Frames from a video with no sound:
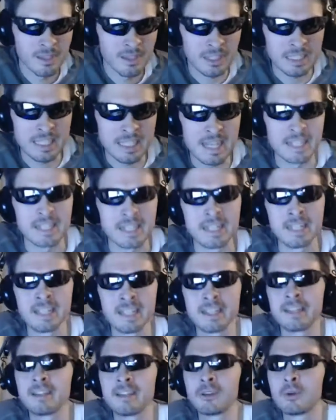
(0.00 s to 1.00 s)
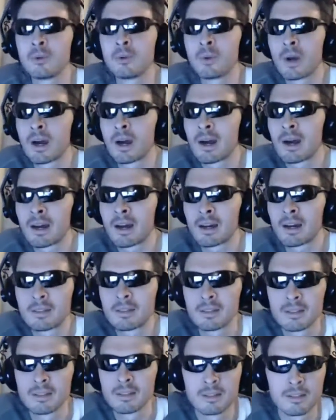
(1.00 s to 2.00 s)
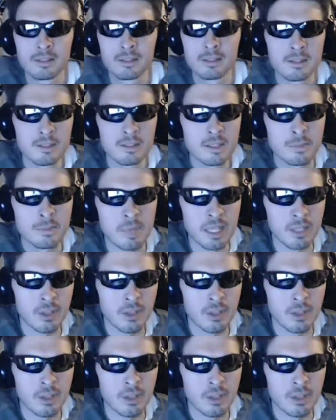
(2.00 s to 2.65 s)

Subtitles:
that idiot who spent